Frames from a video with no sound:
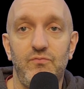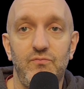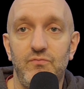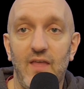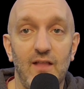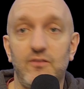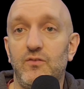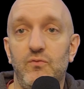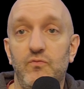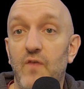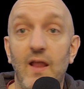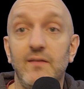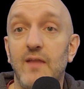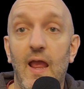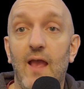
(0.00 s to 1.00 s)
that's
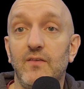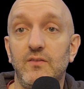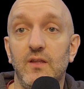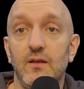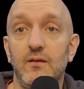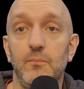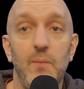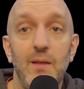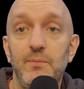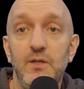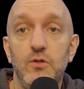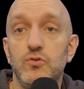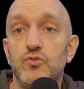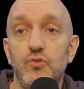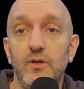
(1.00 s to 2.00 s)
fantastic. Maybe
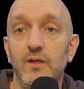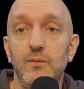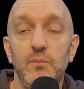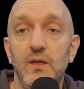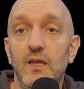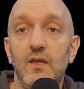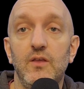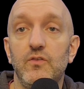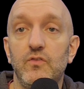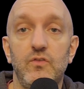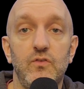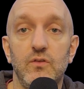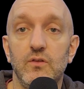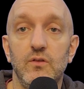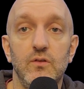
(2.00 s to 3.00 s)
your dream
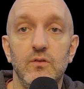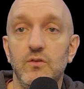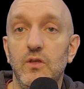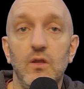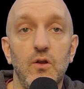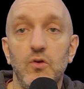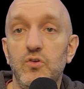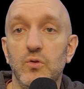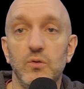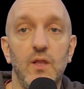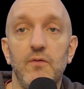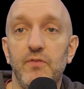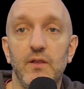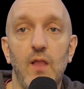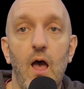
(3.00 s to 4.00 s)
is, you
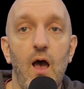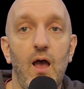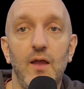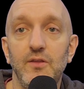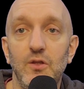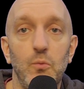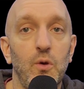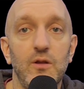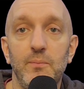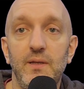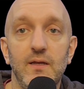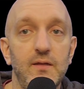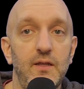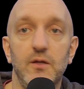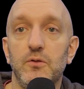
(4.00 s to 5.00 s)
love the law and you want to be
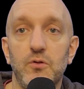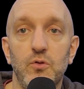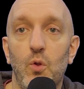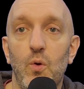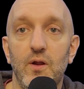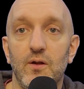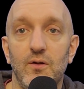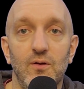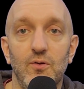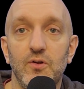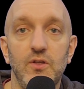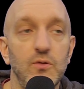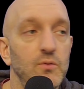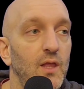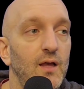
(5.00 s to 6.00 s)
a killer lawyer, or
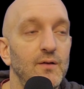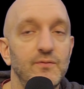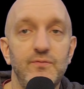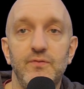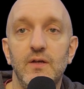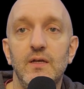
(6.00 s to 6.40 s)
you love